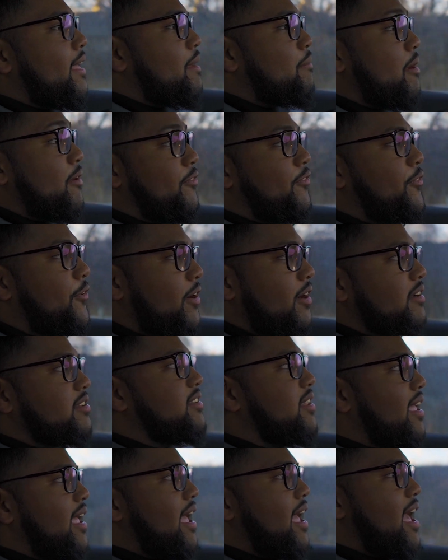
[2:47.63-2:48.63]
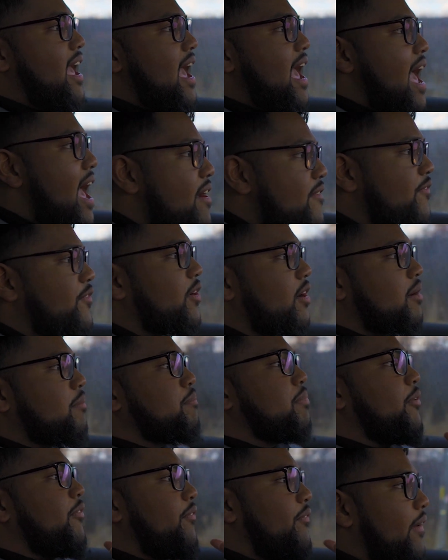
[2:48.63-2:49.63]
My first ever
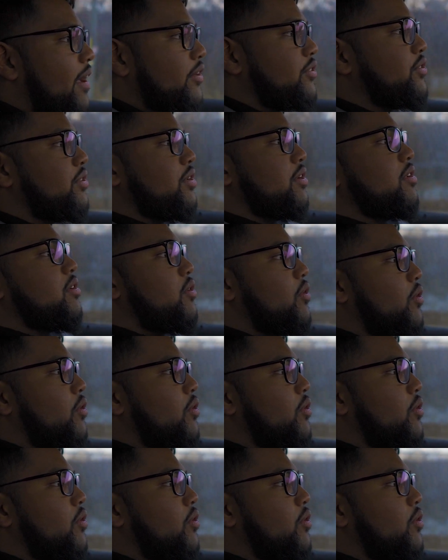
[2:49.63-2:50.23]
professional